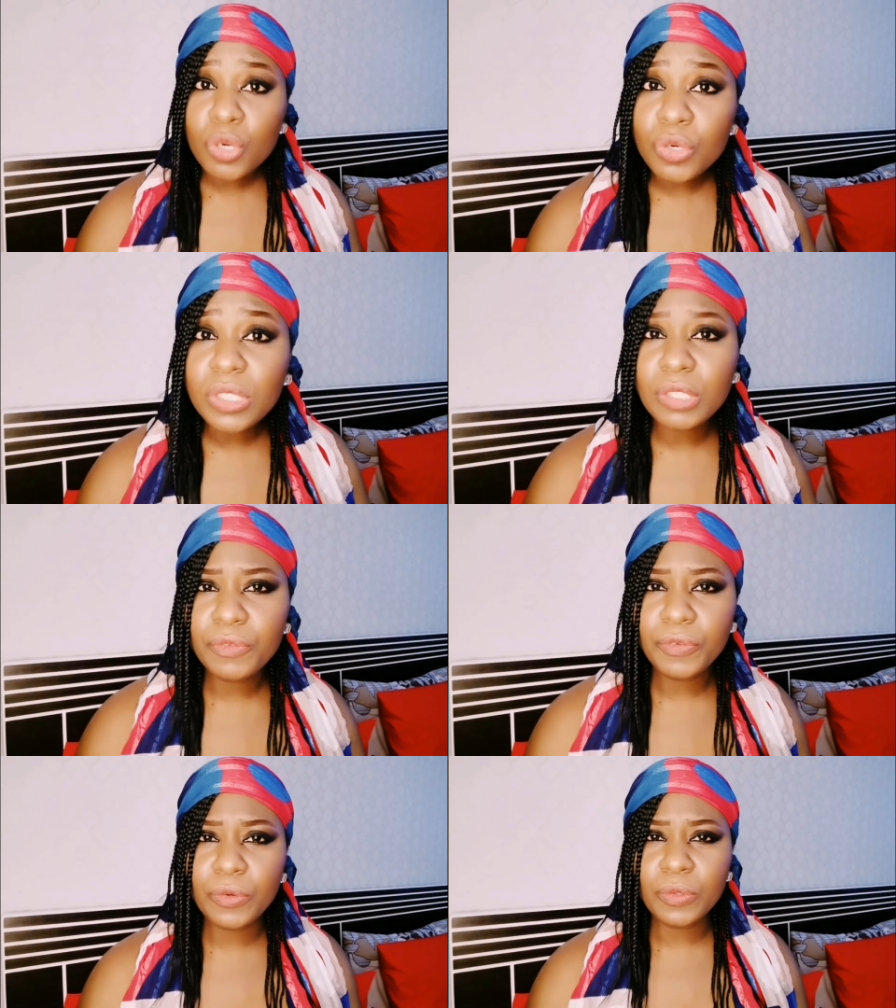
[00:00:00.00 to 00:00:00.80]
cook
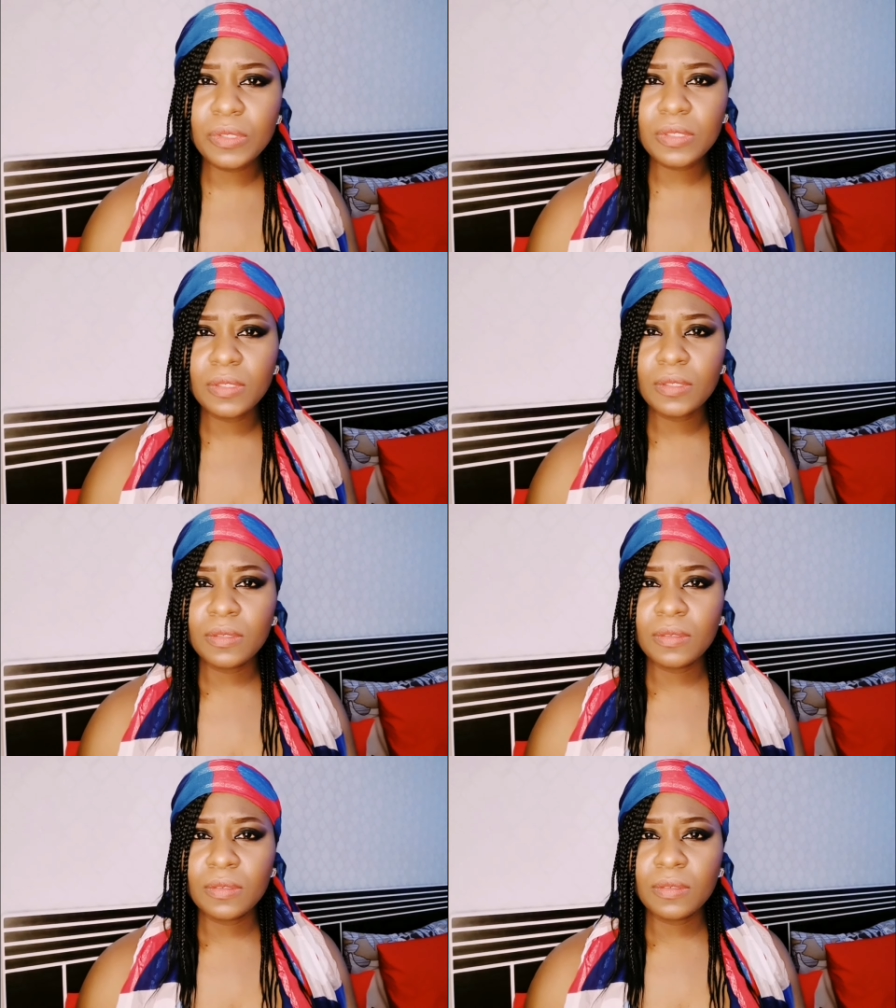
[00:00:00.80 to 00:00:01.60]
the food
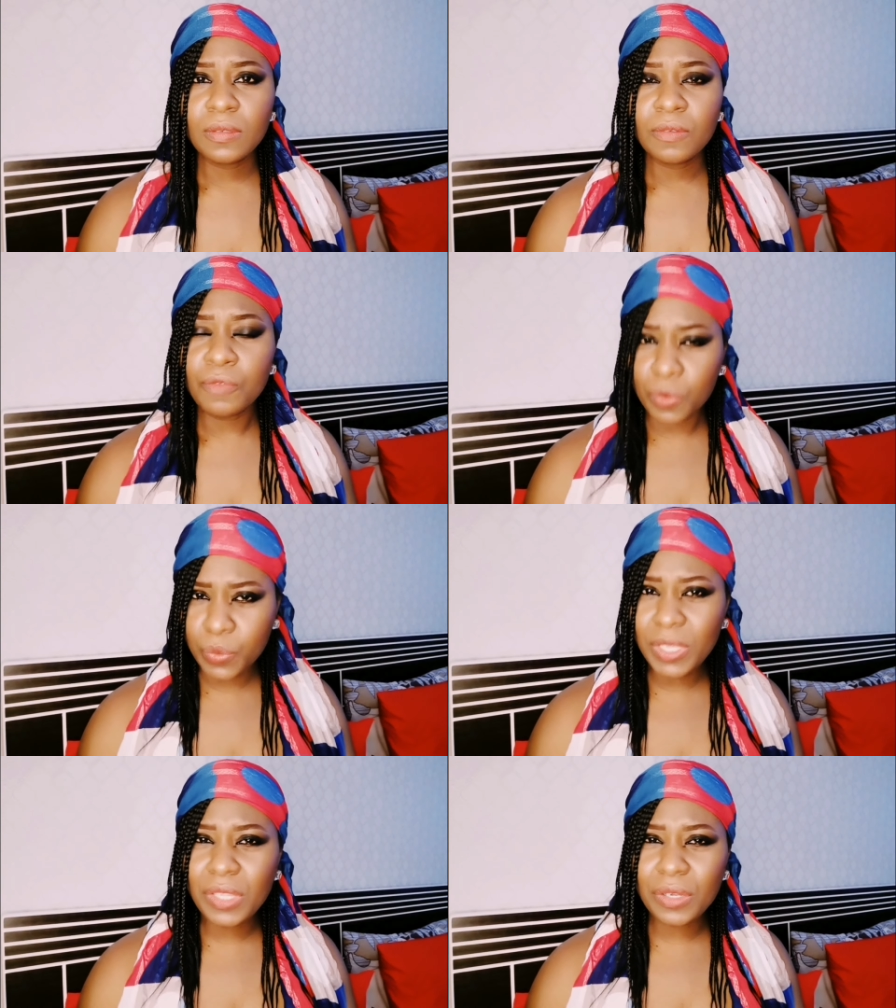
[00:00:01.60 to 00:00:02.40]
for
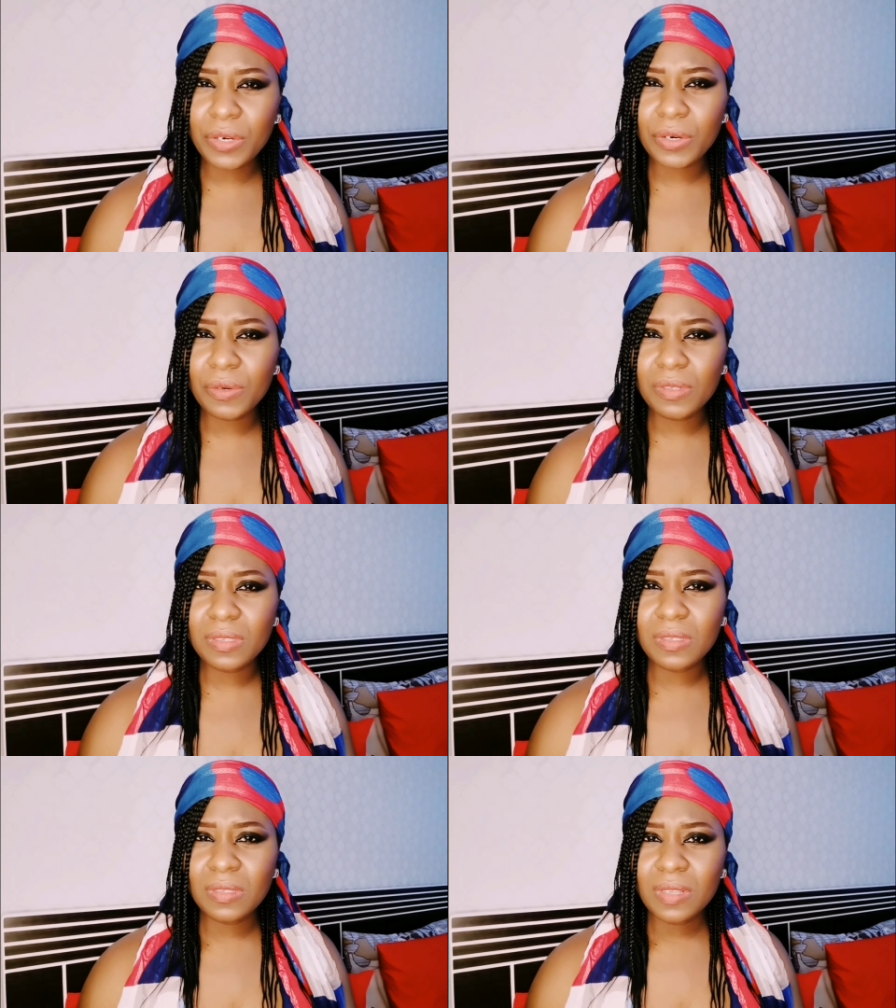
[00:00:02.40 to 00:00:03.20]
we the
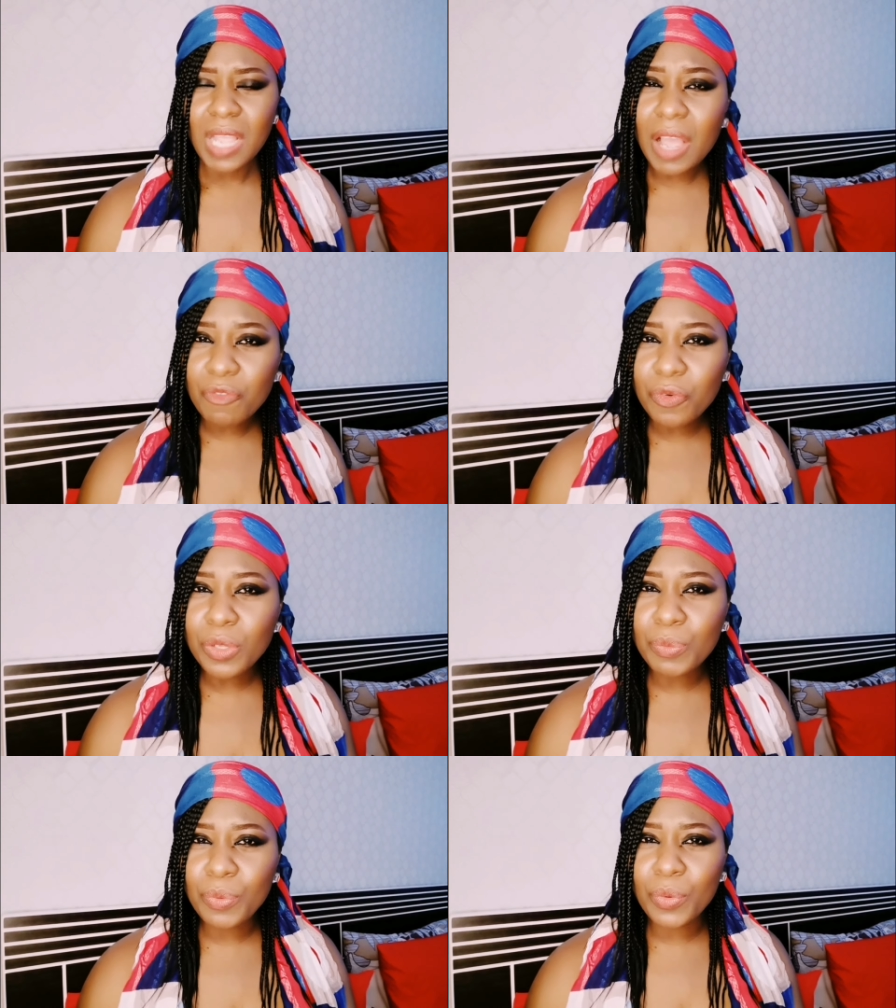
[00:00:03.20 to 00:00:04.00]
girls, and
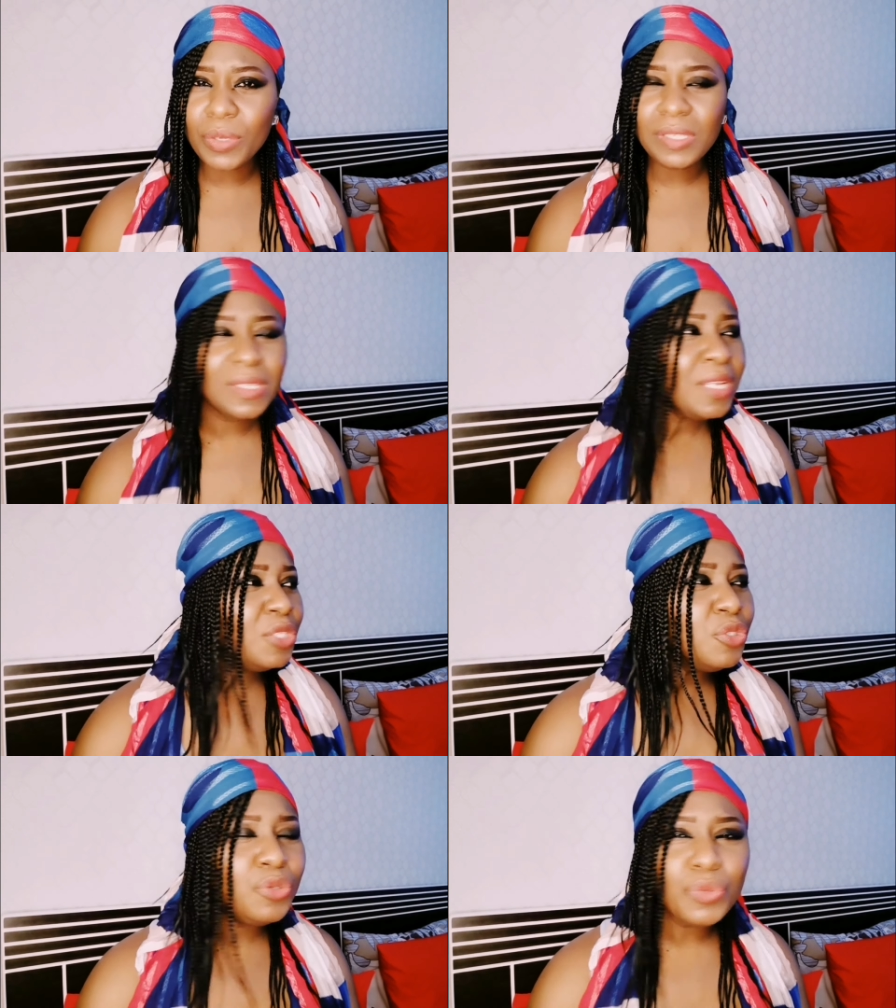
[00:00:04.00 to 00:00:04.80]
for the boys,
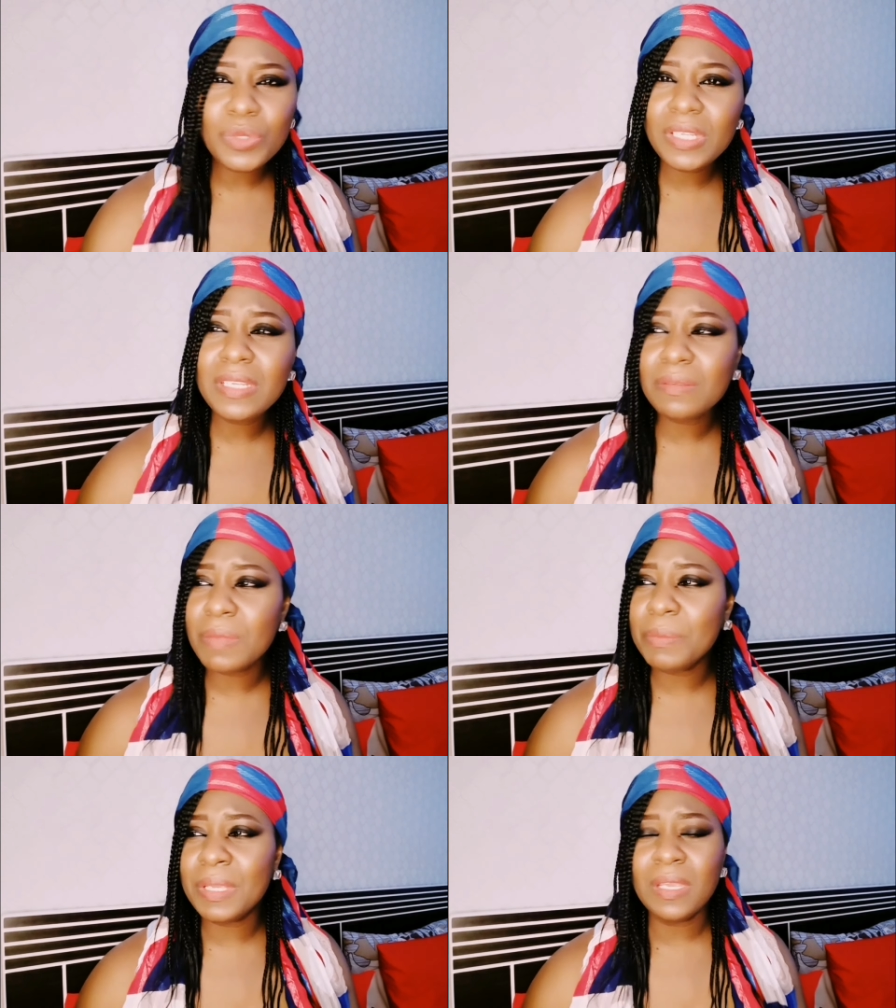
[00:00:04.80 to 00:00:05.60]
do this
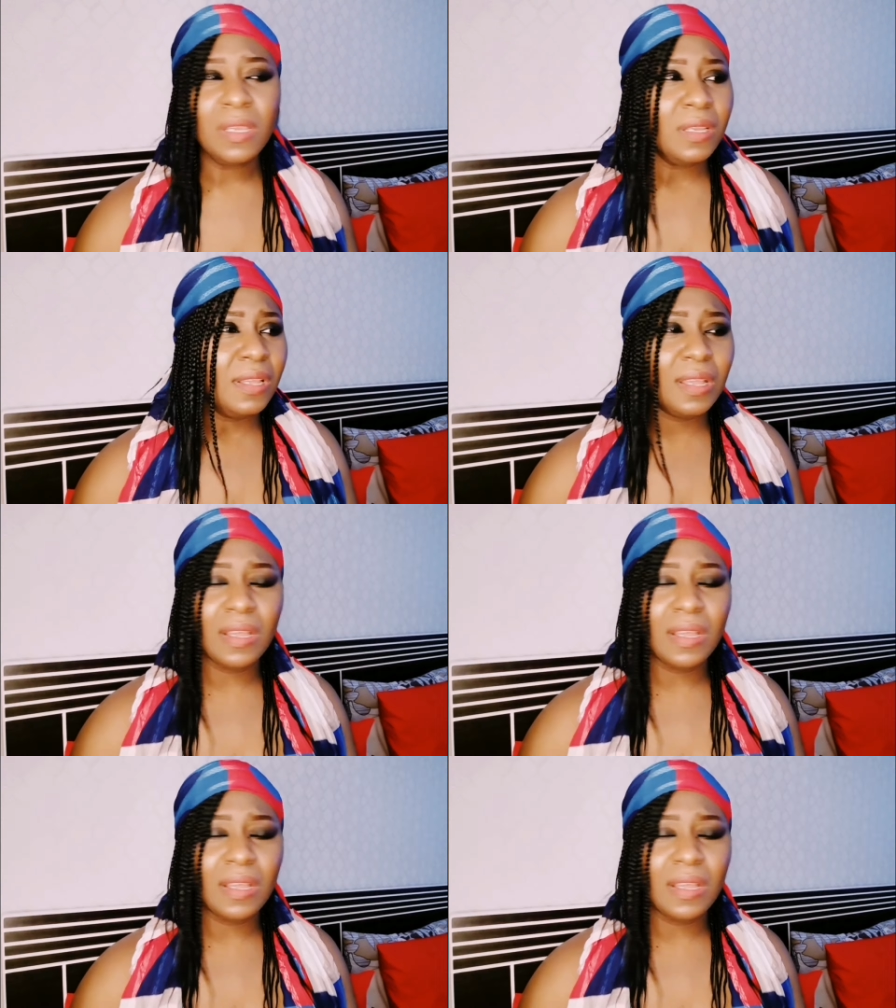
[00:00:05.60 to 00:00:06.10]
maybe.